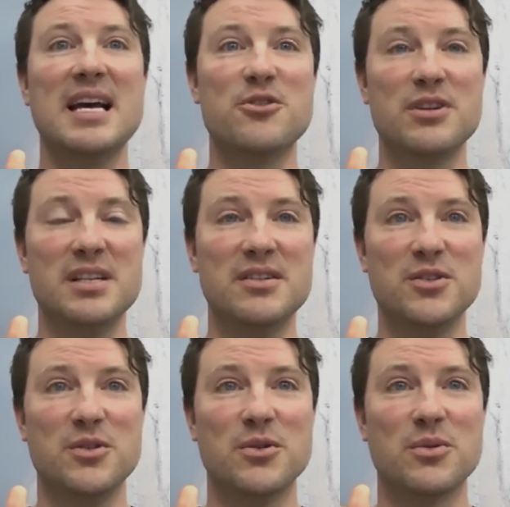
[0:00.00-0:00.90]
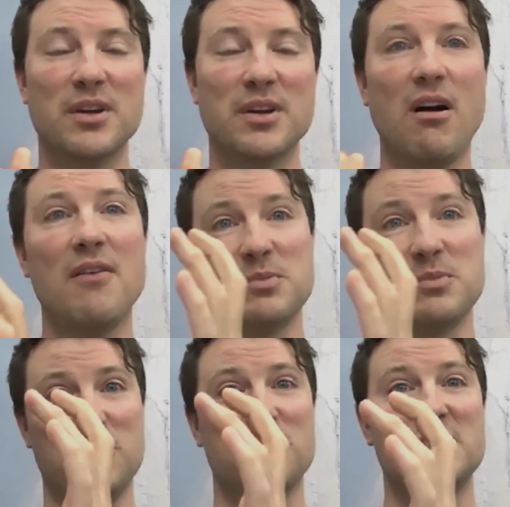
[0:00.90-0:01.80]
entered into their office,
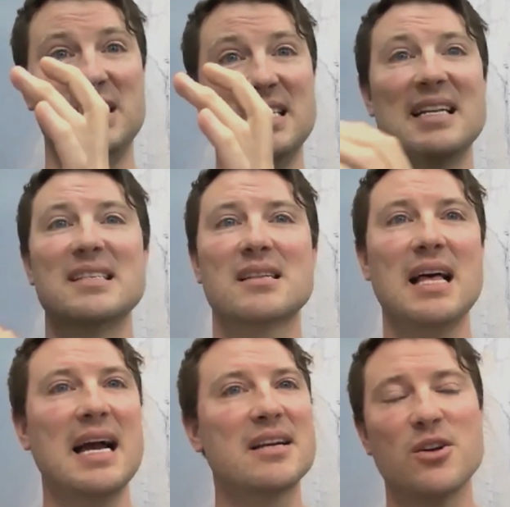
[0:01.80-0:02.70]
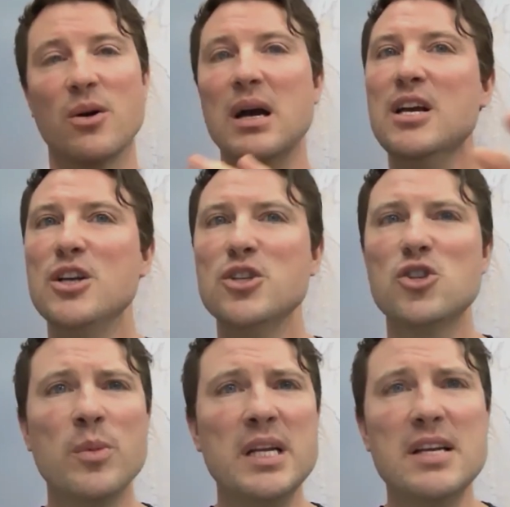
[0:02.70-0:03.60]
but they're seeing that in Slack.
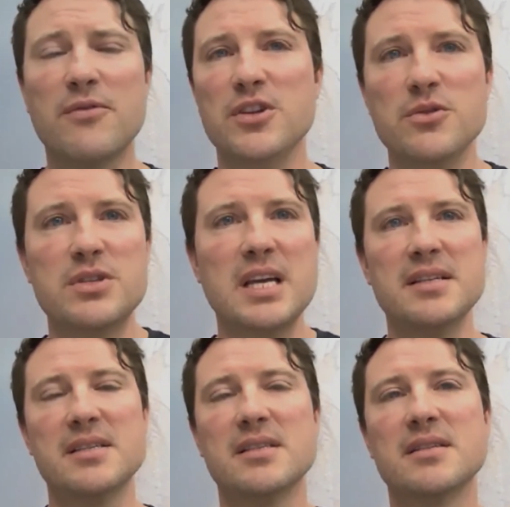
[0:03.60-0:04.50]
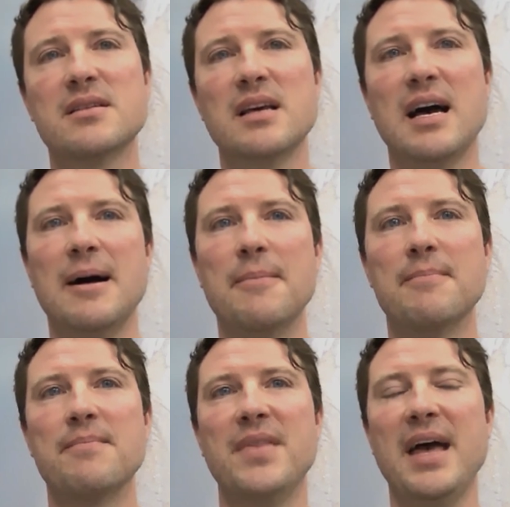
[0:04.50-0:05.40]
So many different use cases
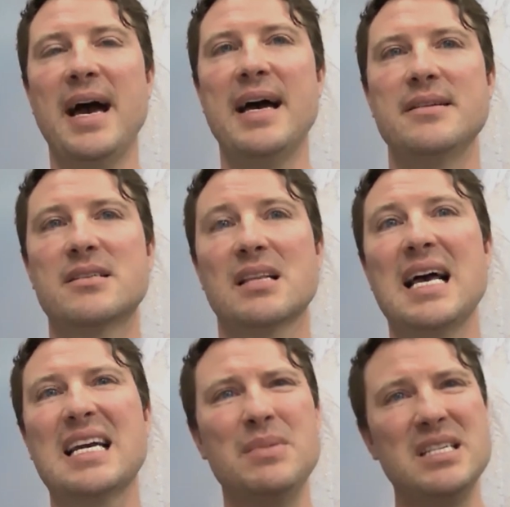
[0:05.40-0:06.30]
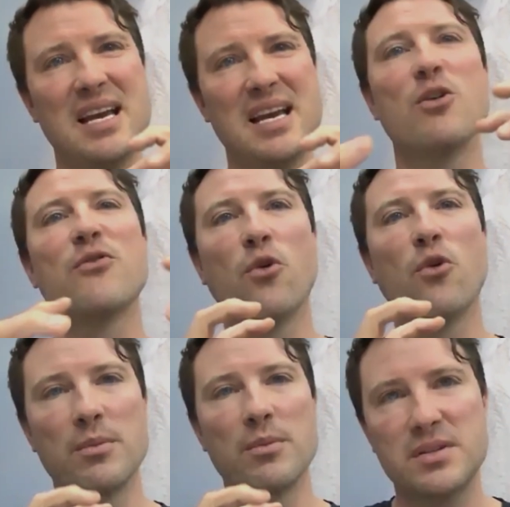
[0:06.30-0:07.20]
that Slack can be
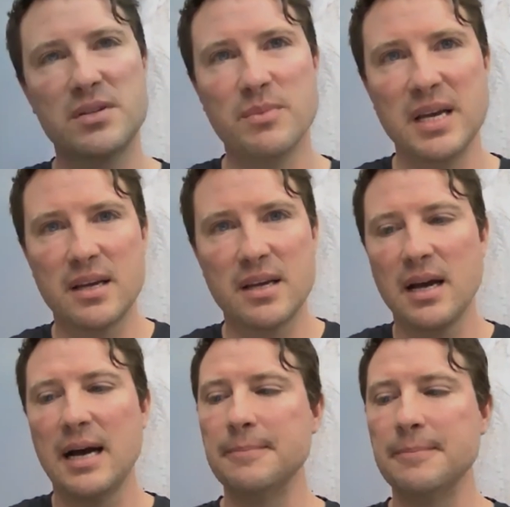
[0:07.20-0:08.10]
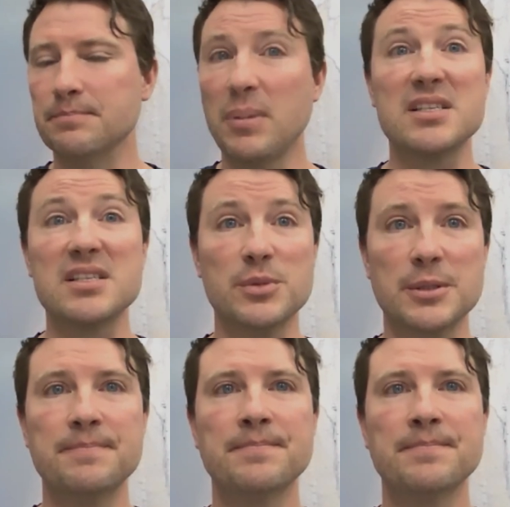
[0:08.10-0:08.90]
terraformed to make possible.